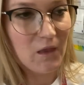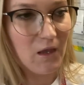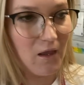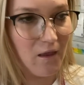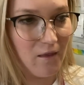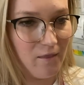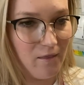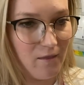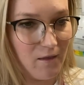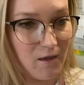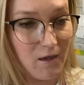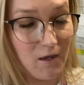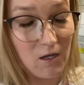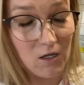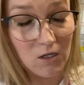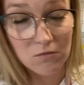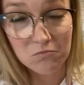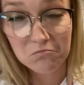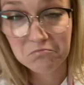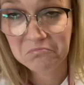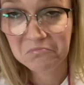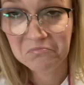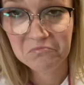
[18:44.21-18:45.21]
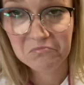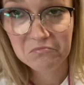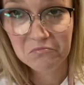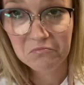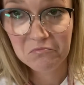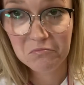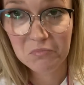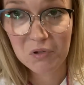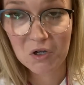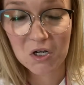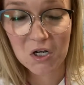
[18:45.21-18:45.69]
and then
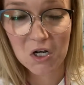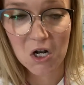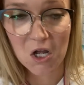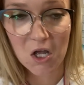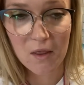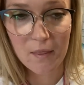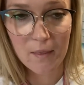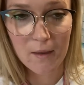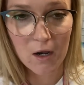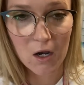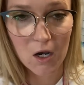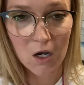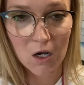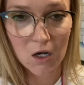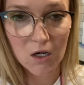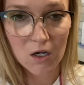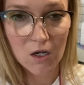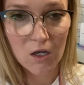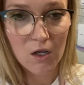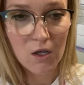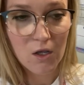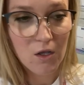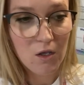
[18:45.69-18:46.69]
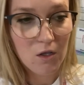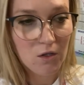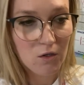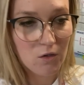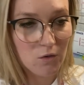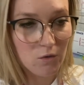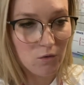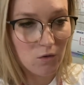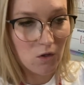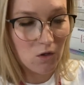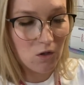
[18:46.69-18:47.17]
put it on their
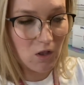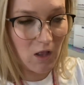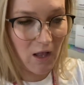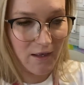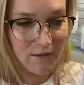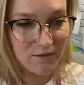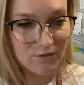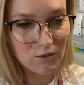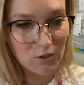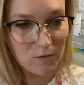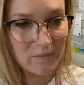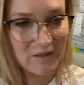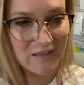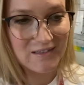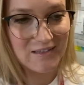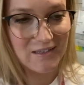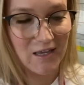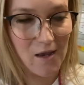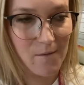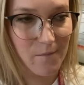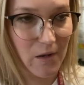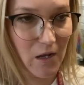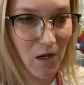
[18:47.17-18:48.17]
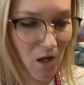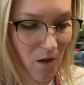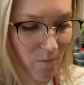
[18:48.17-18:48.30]
Google Classroom assignment.